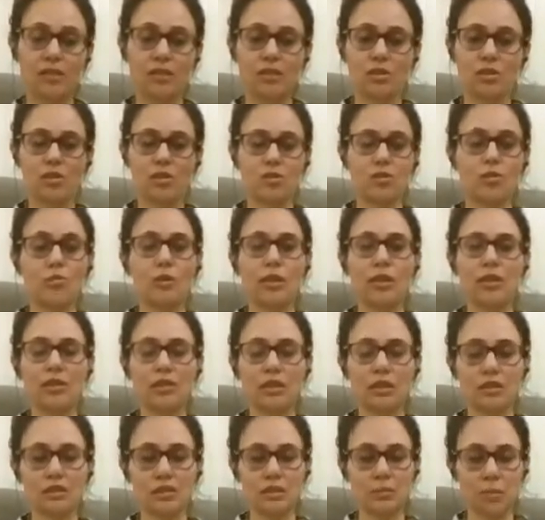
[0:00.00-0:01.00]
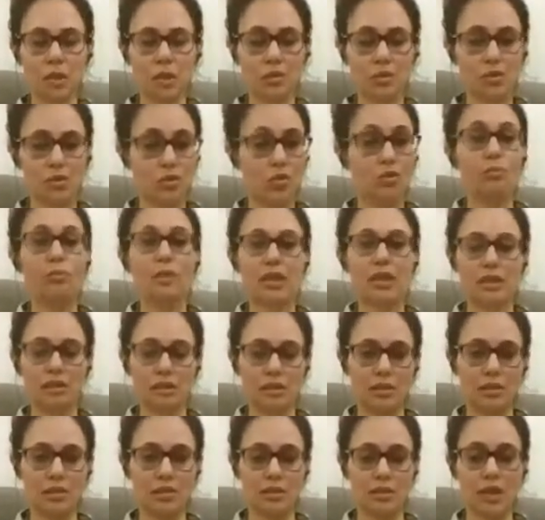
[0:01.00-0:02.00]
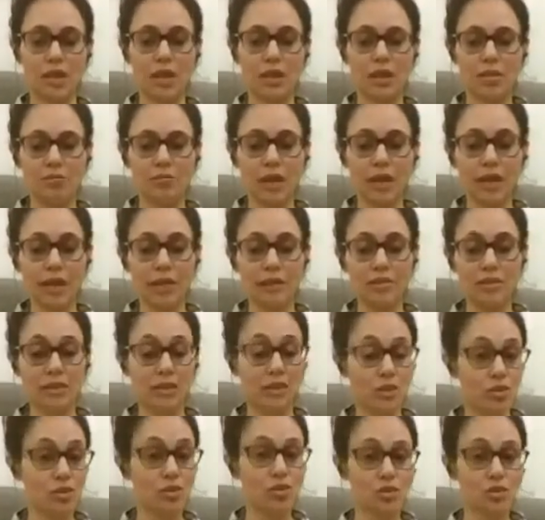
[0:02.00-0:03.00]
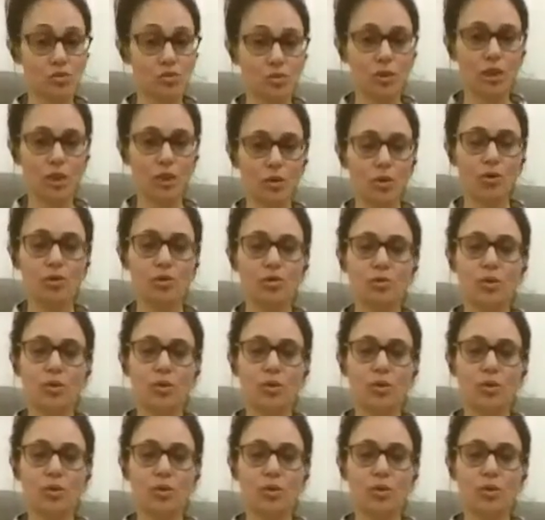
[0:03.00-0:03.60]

so many things about so many things while the session is going on.